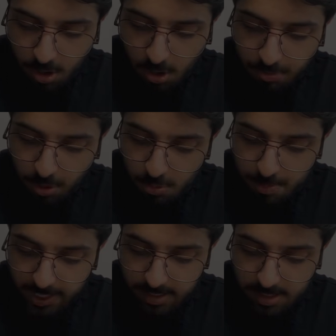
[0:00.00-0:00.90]
of
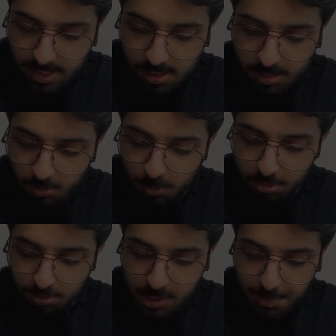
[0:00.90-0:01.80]
omega t
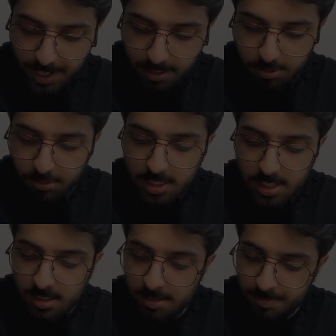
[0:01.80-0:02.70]
with respect to
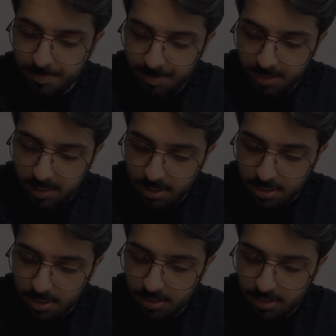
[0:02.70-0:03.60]
t
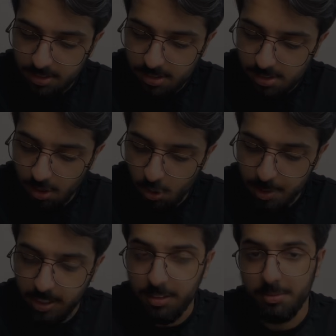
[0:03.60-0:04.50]
is just
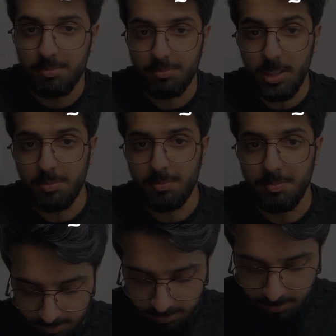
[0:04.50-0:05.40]
omega, right?
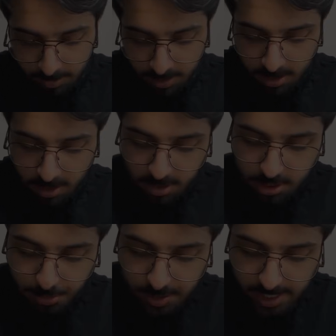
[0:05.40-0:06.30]

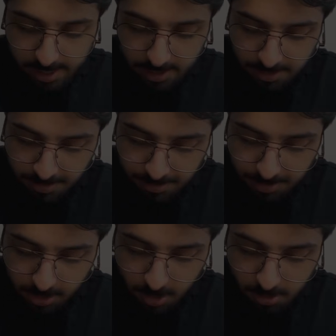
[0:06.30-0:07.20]
So we get
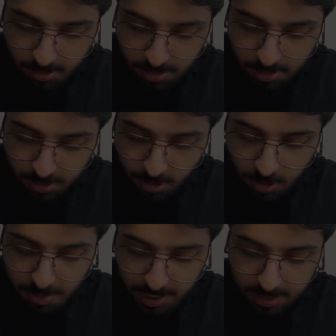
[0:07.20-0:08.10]
cos
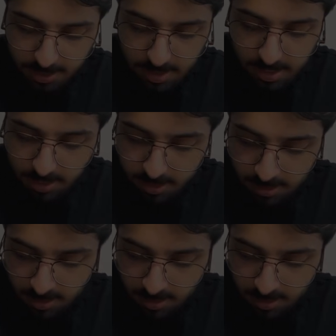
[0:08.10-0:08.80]
omega t